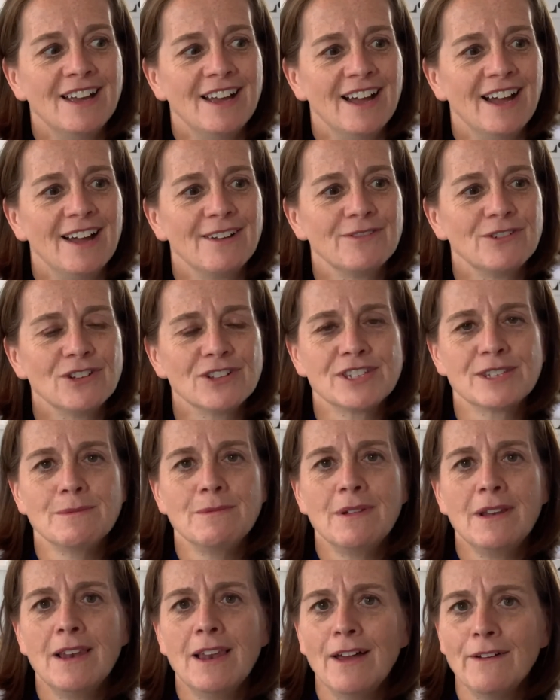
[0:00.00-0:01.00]
I've got
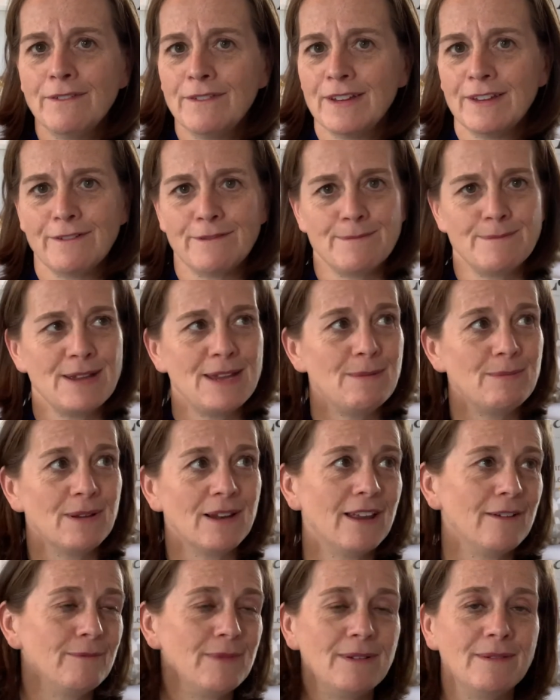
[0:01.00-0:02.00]
some lovely people
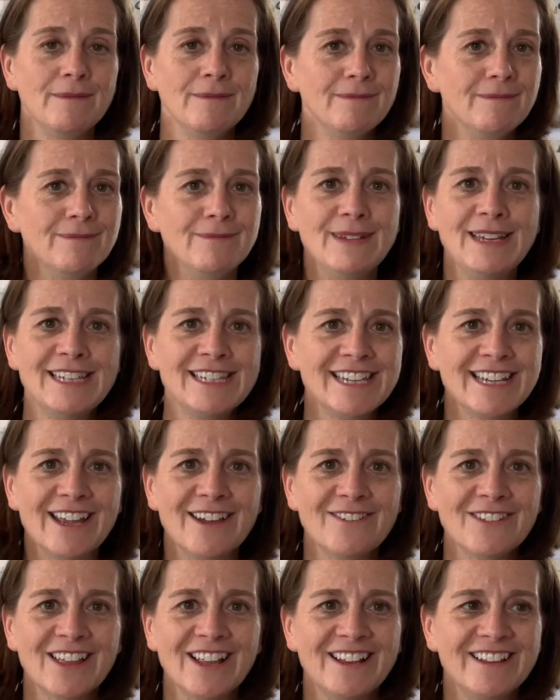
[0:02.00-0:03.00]
I've been meeting
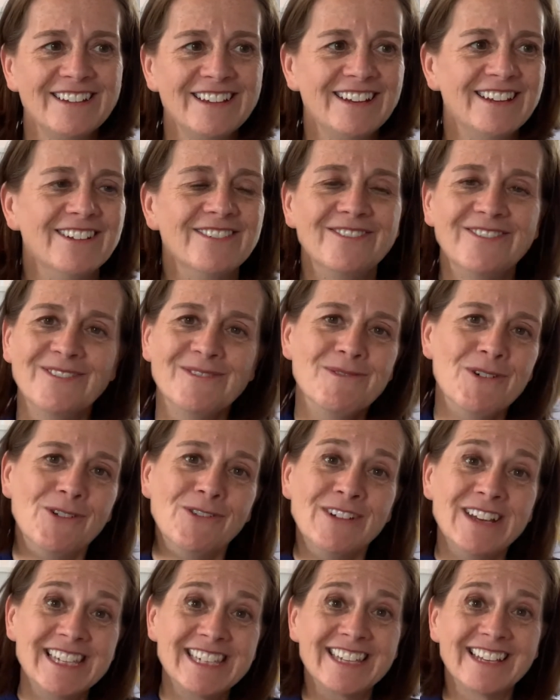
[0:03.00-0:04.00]
over, more
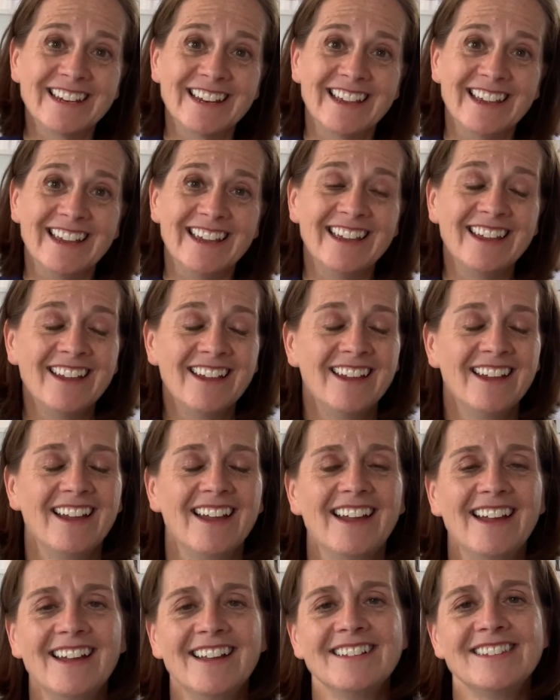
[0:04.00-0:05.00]
recently,
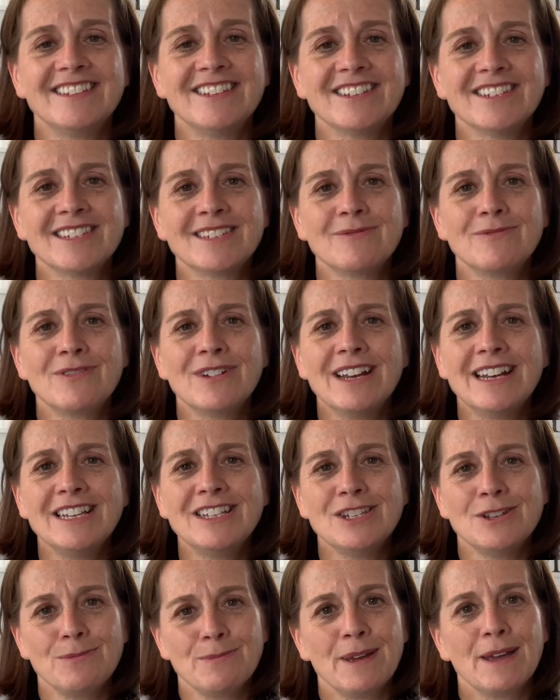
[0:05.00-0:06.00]
and just really
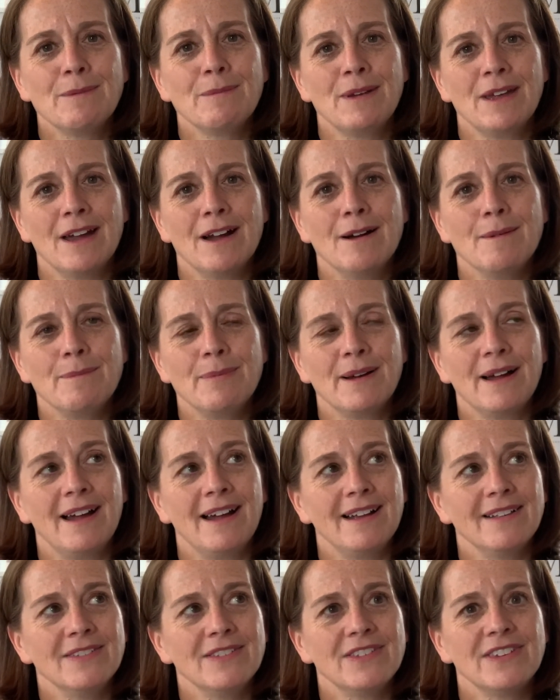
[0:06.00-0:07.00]
do pick me up
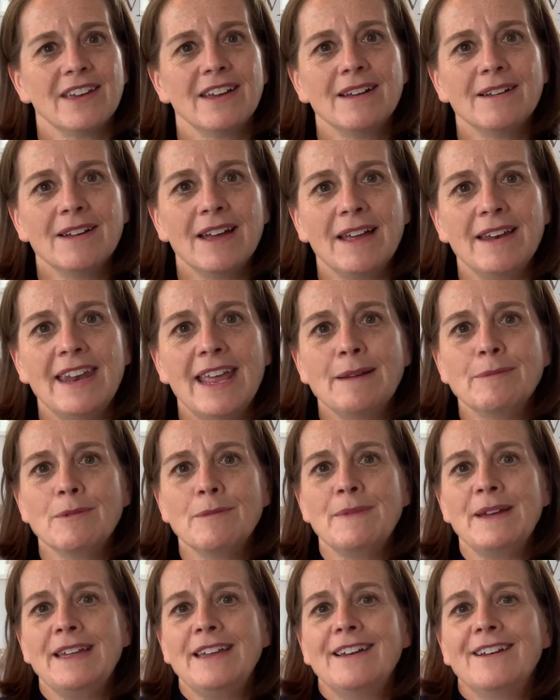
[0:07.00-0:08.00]
and enable
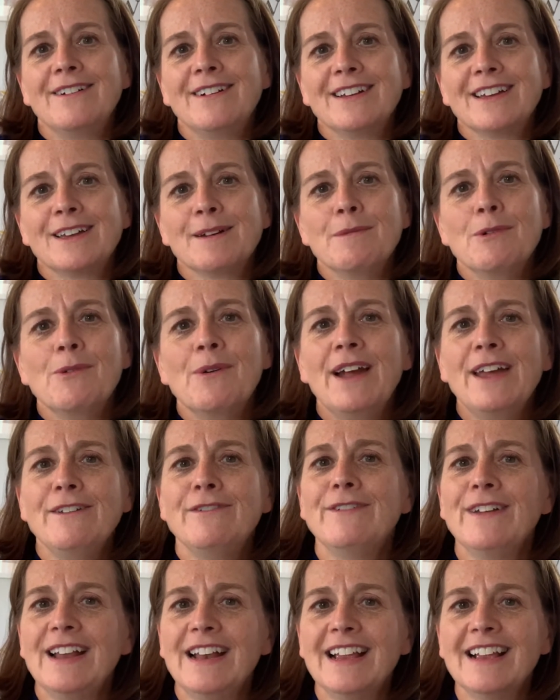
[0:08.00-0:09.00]
me. I come away
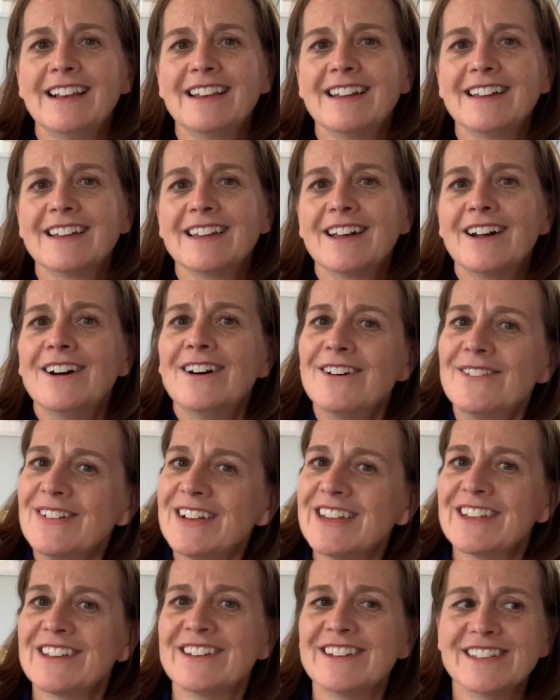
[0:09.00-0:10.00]
feeling like, oh my
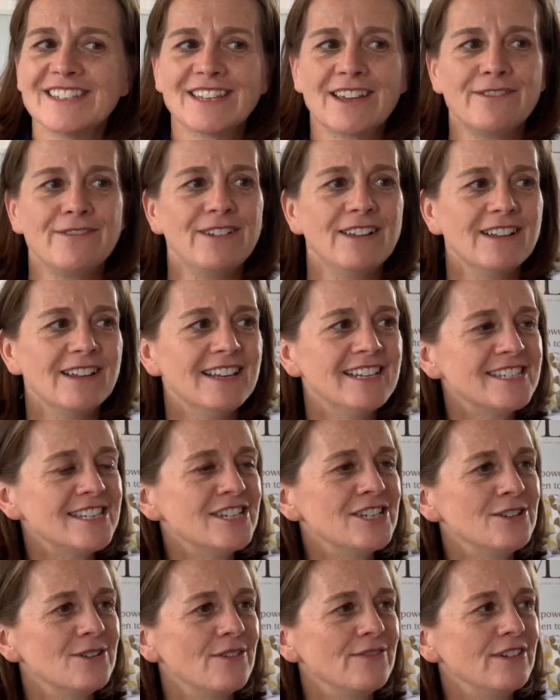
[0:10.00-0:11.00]
goodness, I feel listened
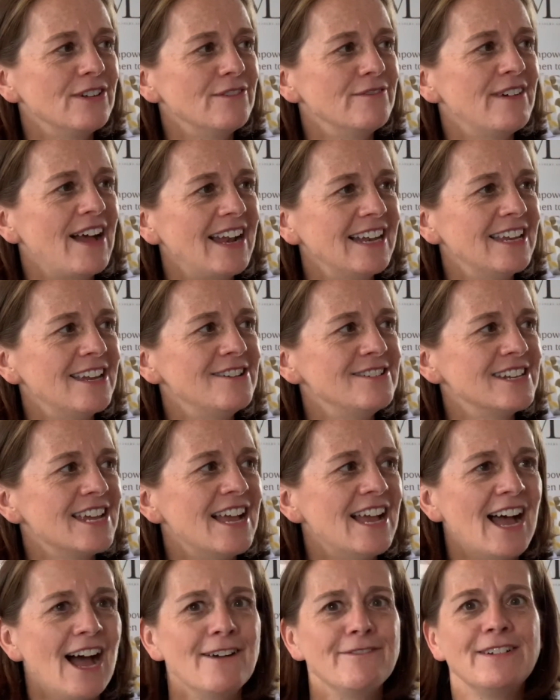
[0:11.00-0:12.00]
to, I feel valued,
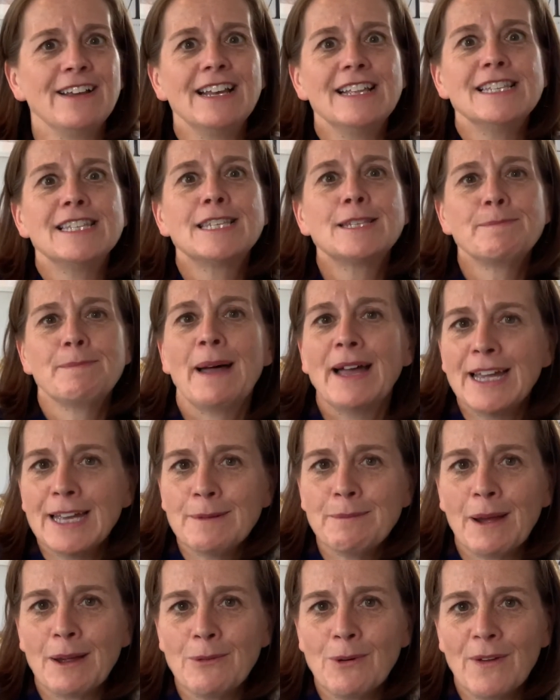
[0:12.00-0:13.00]
I feel inspired
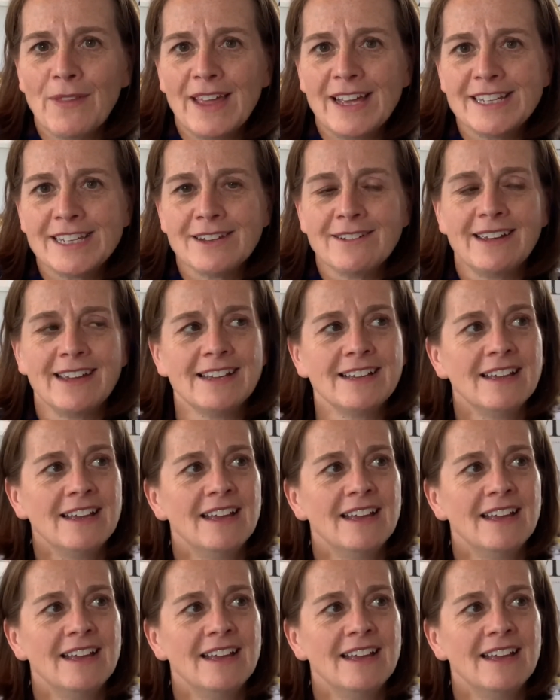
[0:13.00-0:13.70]
by what they're doing.